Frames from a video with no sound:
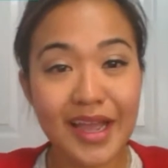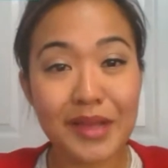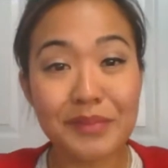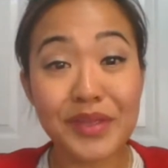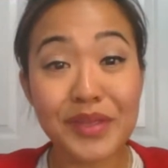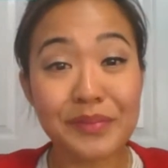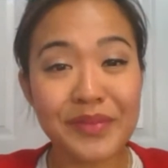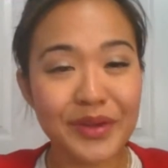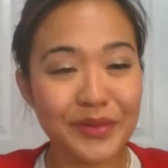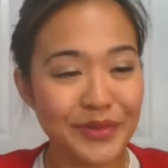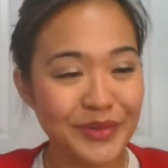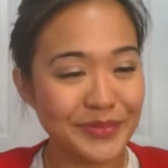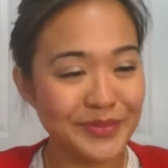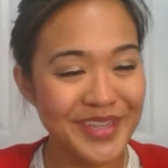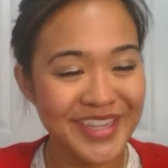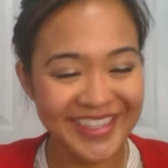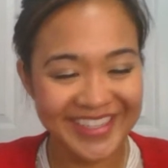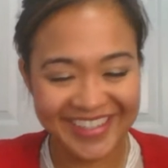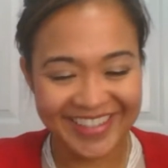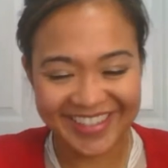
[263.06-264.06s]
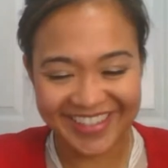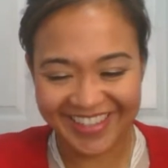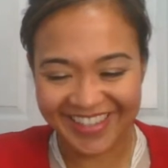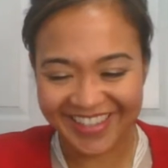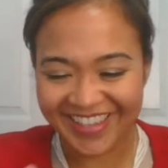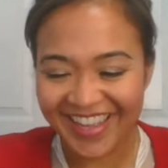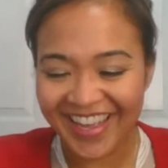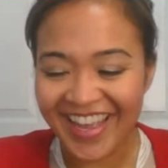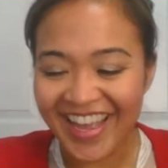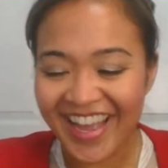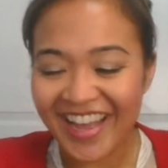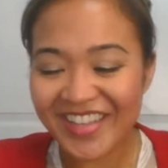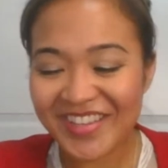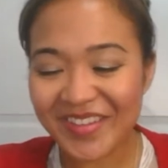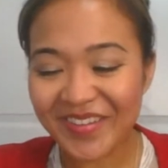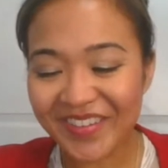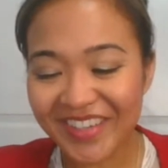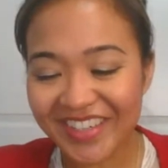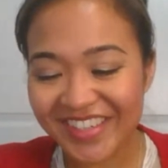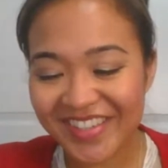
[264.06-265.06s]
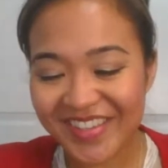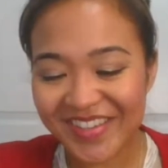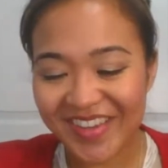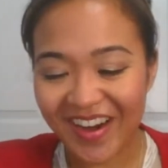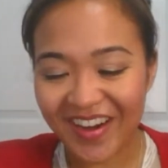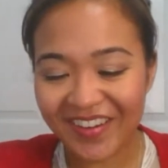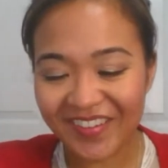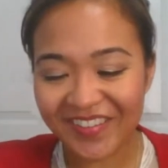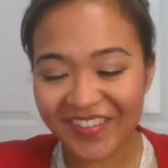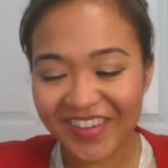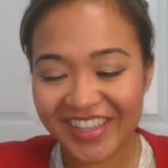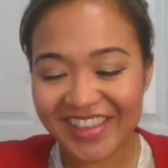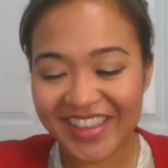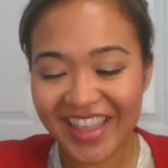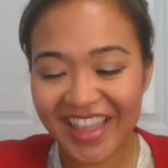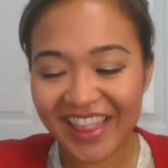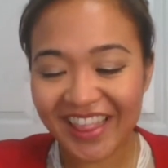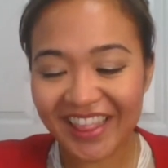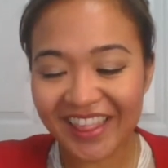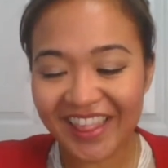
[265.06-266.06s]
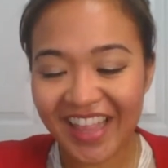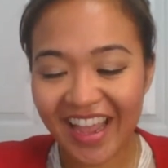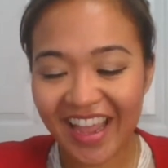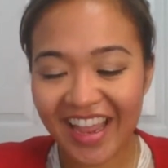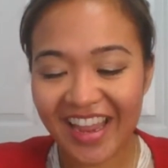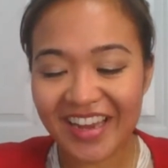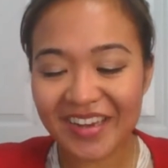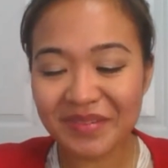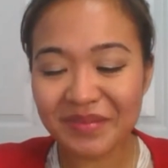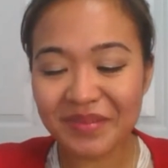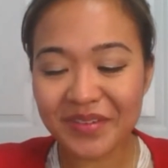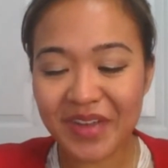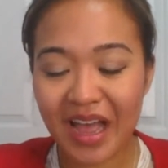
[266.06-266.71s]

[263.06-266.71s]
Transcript: I'm in my room. So I'm going to start with the light,